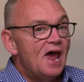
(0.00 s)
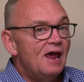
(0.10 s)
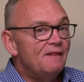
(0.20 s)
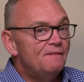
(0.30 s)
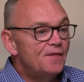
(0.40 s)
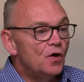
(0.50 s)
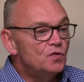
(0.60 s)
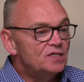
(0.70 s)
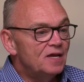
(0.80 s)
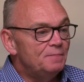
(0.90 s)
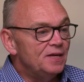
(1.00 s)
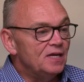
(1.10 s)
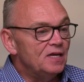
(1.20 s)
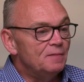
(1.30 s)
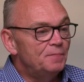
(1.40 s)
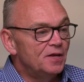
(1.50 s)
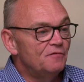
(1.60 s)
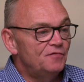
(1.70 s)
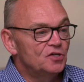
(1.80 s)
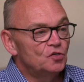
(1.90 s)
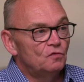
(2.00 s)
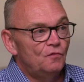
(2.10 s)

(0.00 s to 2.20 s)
And those can be beneficial